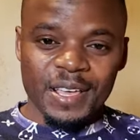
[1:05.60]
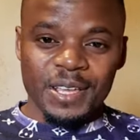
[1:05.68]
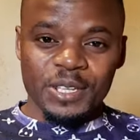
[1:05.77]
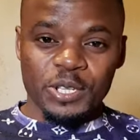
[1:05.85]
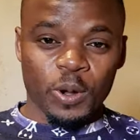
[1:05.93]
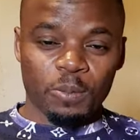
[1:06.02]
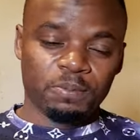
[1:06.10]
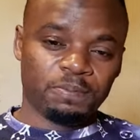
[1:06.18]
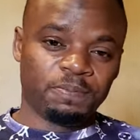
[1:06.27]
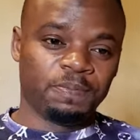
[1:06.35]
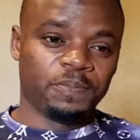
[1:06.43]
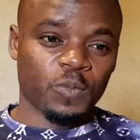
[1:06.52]
So,
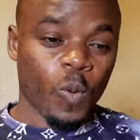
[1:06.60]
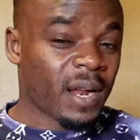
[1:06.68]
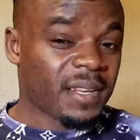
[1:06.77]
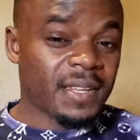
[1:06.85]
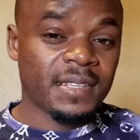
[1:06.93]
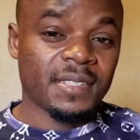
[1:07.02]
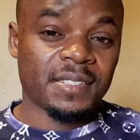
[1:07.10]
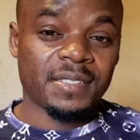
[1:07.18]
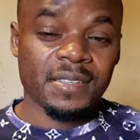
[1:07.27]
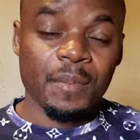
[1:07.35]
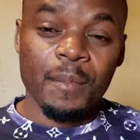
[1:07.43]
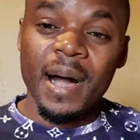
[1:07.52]
what
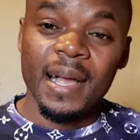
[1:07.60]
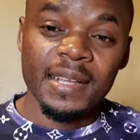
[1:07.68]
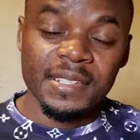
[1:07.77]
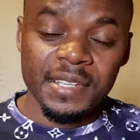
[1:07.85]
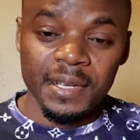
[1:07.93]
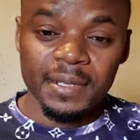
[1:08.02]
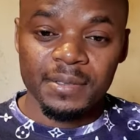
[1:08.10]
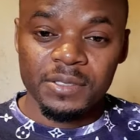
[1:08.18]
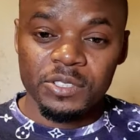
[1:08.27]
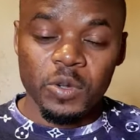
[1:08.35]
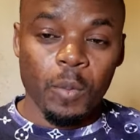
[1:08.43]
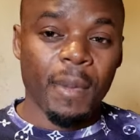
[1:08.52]
is marketing?
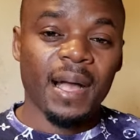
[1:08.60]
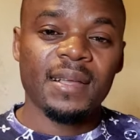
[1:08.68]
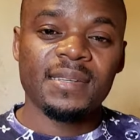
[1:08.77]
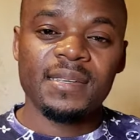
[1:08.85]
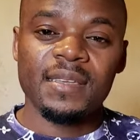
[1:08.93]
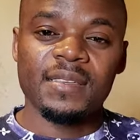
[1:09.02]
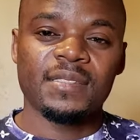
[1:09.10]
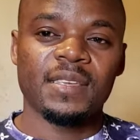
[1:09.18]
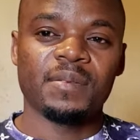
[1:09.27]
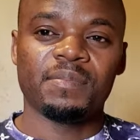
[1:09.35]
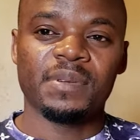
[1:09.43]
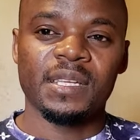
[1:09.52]
So, marketing is
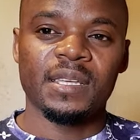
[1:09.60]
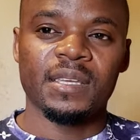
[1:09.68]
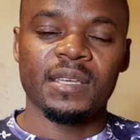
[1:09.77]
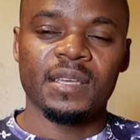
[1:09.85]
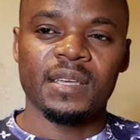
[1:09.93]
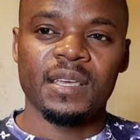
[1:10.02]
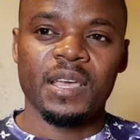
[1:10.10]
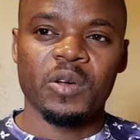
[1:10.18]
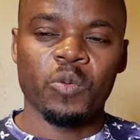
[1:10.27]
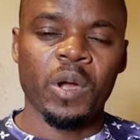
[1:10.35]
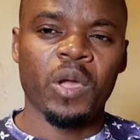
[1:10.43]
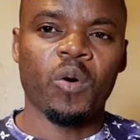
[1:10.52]
simply a
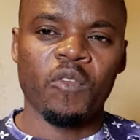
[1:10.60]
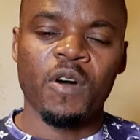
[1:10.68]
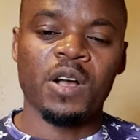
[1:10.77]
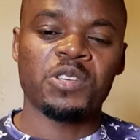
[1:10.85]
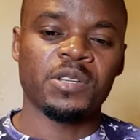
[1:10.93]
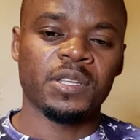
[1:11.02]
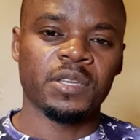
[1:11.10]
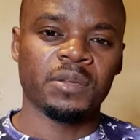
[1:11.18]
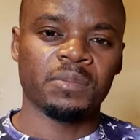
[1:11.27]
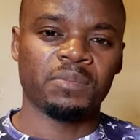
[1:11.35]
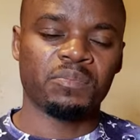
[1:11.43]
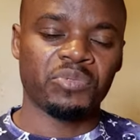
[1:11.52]
way of
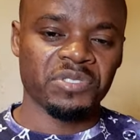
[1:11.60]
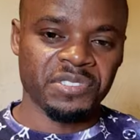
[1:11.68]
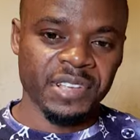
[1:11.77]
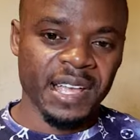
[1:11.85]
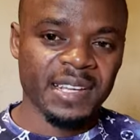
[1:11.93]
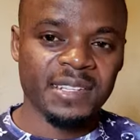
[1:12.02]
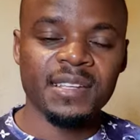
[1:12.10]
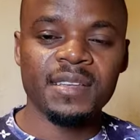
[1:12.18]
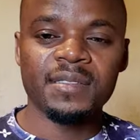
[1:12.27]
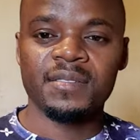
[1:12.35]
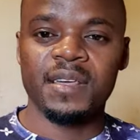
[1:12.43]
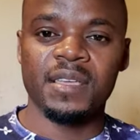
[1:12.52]
actually presenting
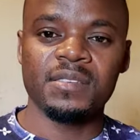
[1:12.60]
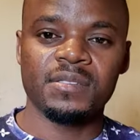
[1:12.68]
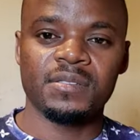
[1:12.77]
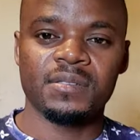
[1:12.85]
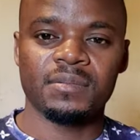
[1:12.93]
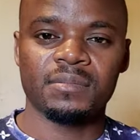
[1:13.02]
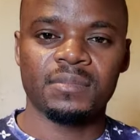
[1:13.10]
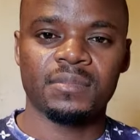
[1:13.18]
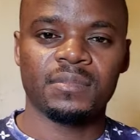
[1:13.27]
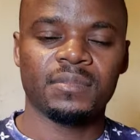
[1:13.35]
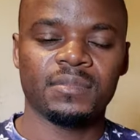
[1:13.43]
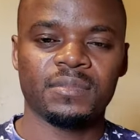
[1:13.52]
things,
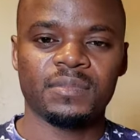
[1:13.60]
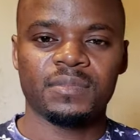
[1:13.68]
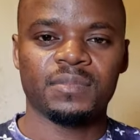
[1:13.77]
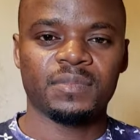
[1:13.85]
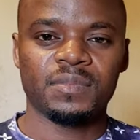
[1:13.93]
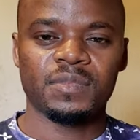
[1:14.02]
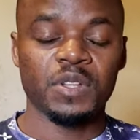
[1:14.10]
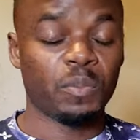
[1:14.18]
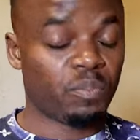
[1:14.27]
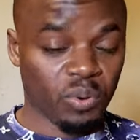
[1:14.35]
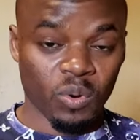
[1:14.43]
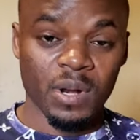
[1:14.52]
the
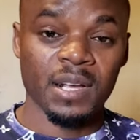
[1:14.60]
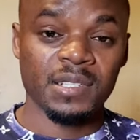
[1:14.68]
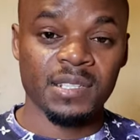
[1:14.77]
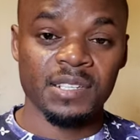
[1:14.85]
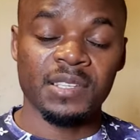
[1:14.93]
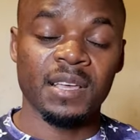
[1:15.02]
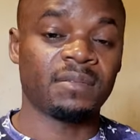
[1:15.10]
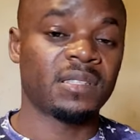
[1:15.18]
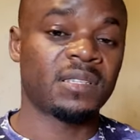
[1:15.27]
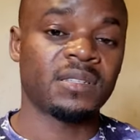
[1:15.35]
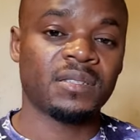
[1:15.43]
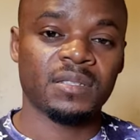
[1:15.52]
products, the
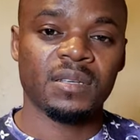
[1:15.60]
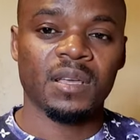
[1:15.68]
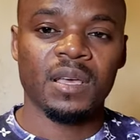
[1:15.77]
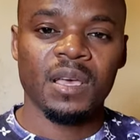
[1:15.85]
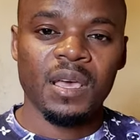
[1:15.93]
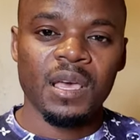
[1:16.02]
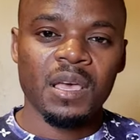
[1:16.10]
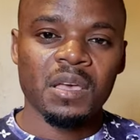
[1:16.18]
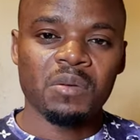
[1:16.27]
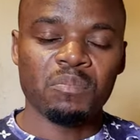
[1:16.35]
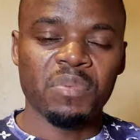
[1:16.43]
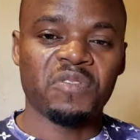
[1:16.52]
services,
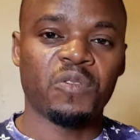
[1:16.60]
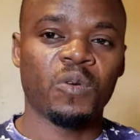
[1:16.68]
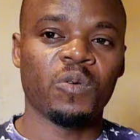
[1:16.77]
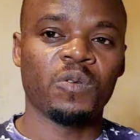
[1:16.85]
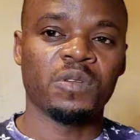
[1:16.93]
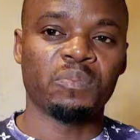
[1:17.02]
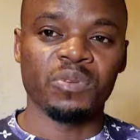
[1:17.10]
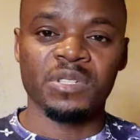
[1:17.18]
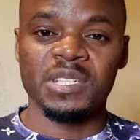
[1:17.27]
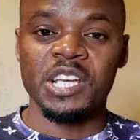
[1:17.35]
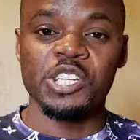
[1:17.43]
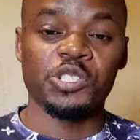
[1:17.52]
before the
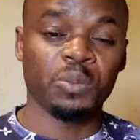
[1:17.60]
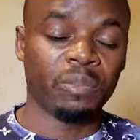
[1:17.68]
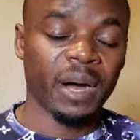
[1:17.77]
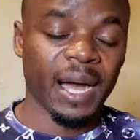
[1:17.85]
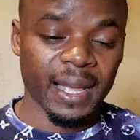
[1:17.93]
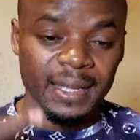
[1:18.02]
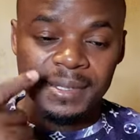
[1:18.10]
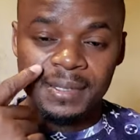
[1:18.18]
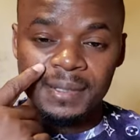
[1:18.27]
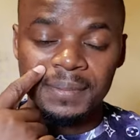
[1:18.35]
potential buyers